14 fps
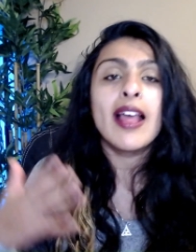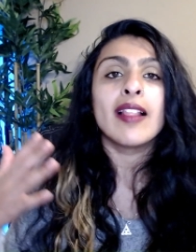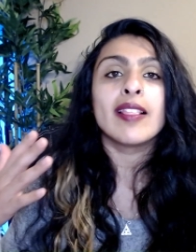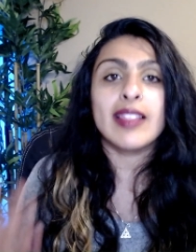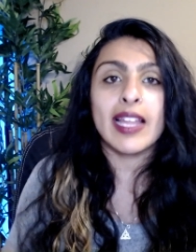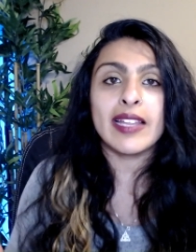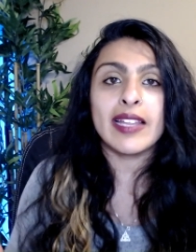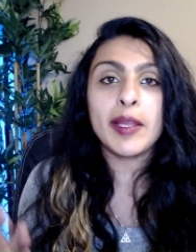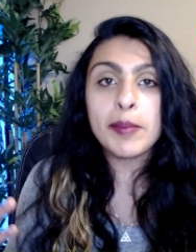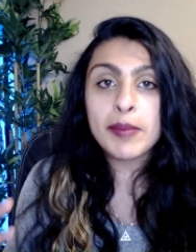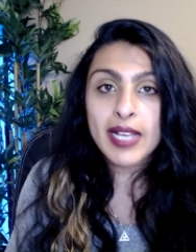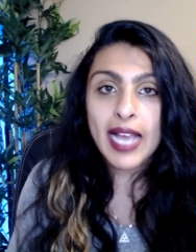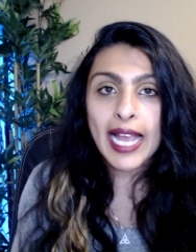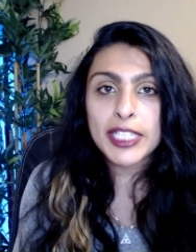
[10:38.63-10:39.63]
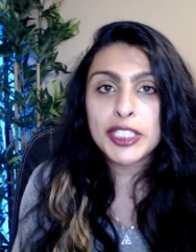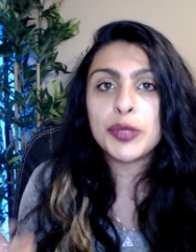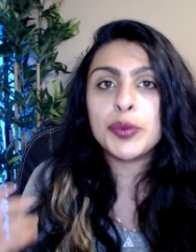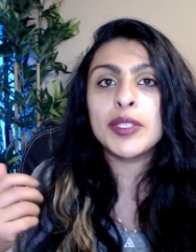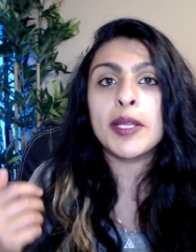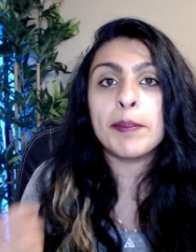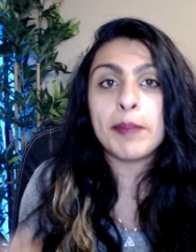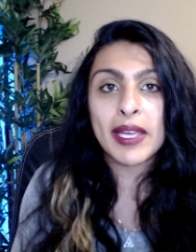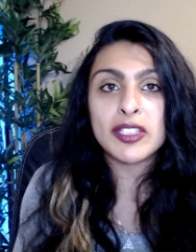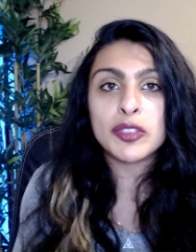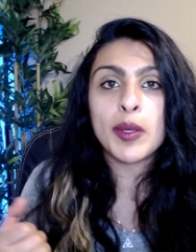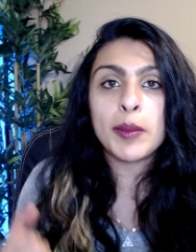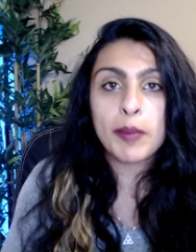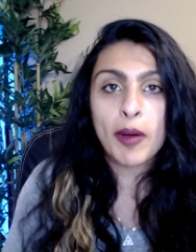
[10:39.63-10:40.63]
let them guide you in the best
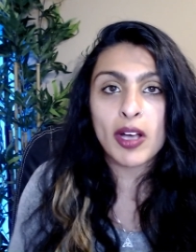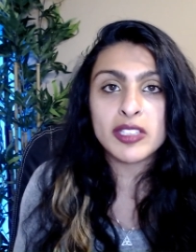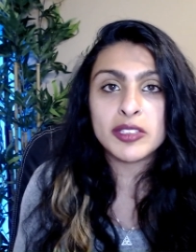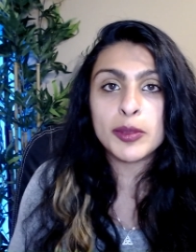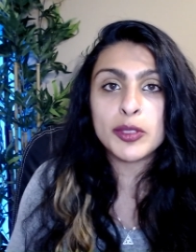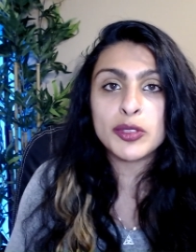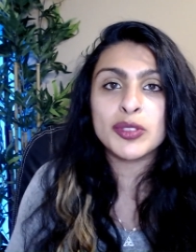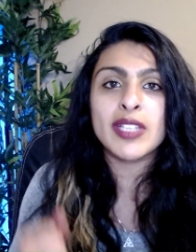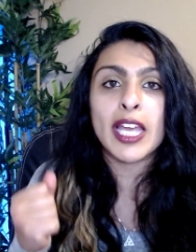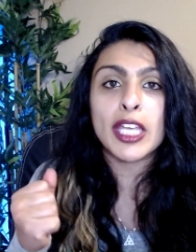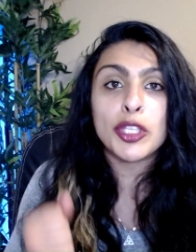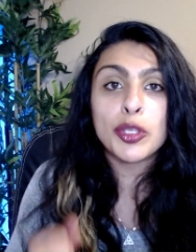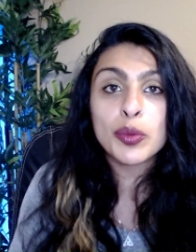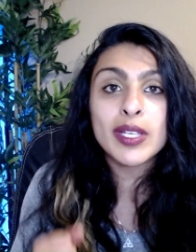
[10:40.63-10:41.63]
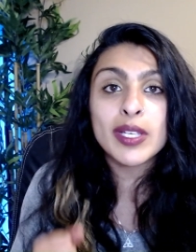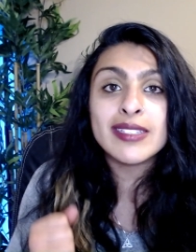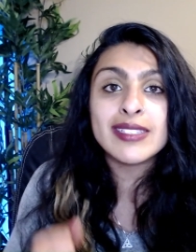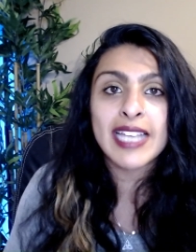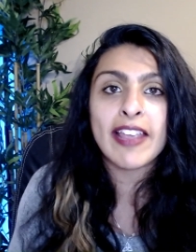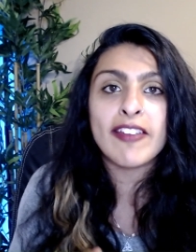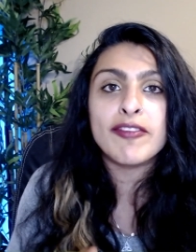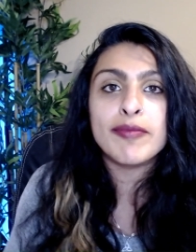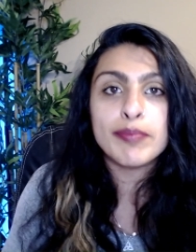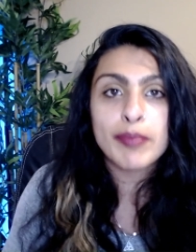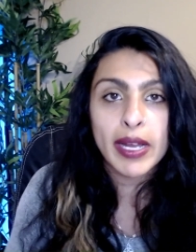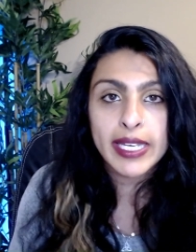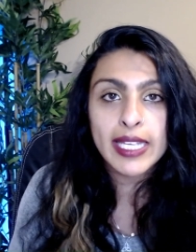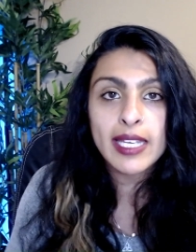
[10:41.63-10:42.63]
way possible so that you can save
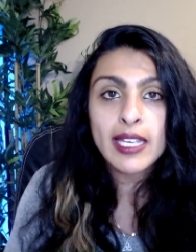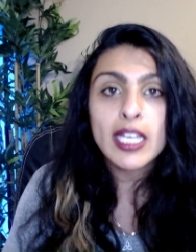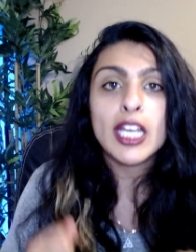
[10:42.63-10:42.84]
money